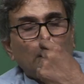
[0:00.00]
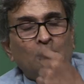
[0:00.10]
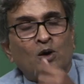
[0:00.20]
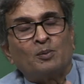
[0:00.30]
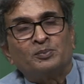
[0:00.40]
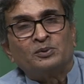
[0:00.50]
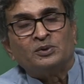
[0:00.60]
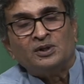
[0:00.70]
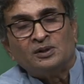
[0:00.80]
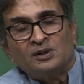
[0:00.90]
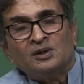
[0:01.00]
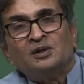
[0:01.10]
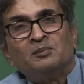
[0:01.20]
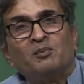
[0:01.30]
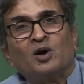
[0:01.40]
top to the
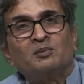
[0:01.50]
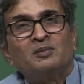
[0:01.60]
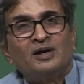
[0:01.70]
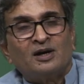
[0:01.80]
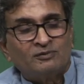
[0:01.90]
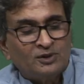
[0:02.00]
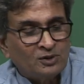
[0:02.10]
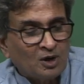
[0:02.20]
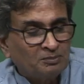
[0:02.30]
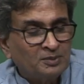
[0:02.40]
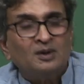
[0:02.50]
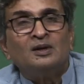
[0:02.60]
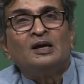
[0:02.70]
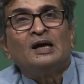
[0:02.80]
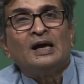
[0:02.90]
bottom layer of the top
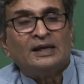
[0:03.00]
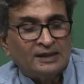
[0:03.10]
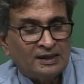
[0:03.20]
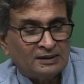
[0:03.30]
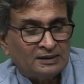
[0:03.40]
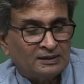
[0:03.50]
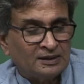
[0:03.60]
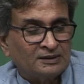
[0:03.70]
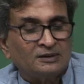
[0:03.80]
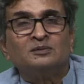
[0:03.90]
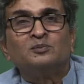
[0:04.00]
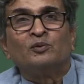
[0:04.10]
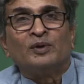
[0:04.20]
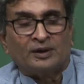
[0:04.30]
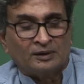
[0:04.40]
and then this is
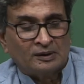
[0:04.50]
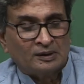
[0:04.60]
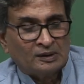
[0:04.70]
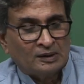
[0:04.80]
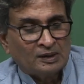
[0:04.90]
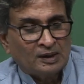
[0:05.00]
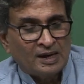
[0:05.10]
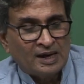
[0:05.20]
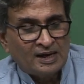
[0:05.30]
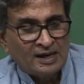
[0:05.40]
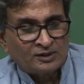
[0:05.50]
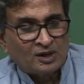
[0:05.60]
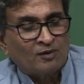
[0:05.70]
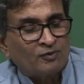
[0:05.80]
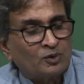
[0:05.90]
moving. And extra
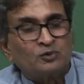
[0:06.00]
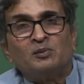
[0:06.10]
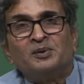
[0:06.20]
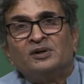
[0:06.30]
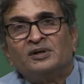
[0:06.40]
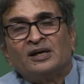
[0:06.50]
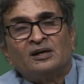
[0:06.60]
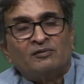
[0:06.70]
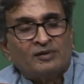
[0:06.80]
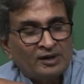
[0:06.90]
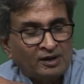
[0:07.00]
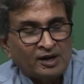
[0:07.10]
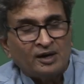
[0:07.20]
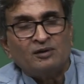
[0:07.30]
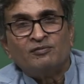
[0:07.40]
of course will be taken away,
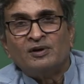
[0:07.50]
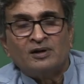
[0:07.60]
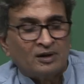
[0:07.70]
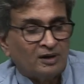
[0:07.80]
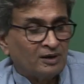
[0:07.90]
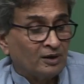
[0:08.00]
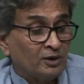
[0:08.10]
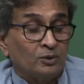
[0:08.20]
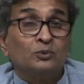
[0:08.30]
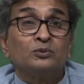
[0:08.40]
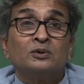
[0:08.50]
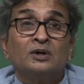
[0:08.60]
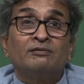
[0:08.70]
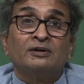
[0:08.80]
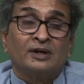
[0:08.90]
drained, filtered and reused
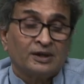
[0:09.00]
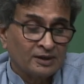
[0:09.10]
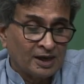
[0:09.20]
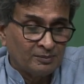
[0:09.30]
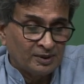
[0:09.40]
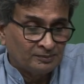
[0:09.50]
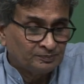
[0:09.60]
if in case it can be.